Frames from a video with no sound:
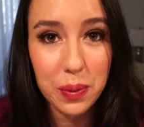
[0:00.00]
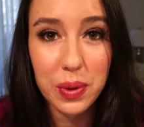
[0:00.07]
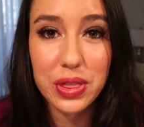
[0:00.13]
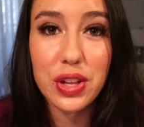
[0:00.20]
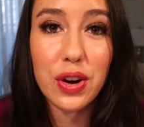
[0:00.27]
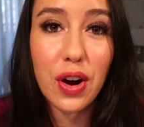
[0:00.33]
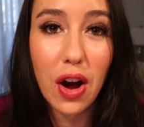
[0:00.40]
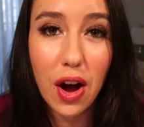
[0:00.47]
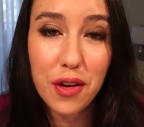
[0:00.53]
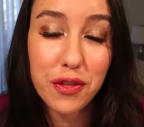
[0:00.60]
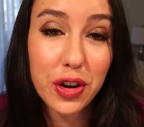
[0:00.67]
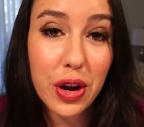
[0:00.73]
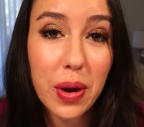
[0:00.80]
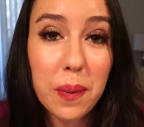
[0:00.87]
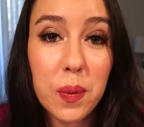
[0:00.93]
what they're
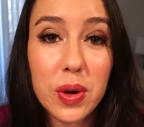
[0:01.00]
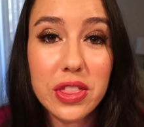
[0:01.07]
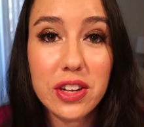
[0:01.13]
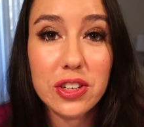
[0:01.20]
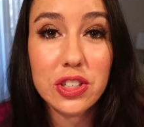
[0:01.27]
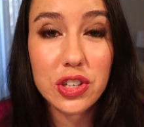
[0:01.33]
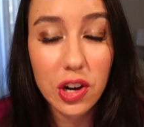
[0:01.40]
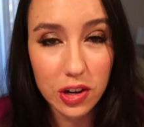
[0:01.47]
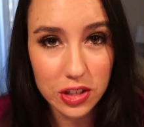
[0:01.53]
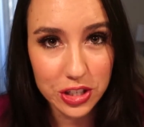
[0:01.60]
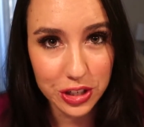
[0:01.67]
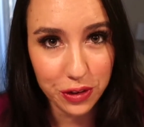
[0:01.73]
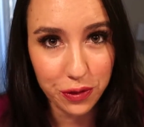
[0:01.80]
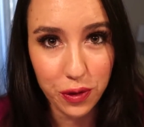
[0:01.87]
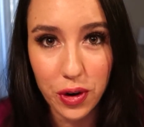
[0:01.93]
offering, and what they're
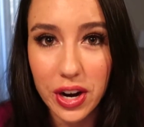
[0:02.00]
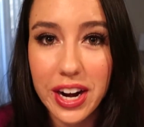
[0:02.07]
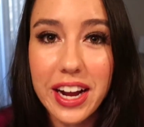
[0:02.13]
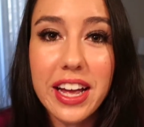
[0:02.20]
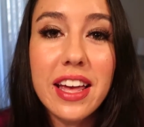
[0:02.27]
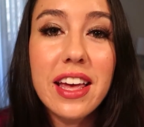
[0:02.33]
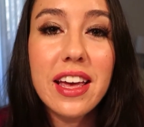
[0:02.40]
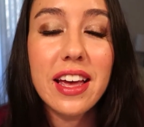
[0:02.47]
charging for it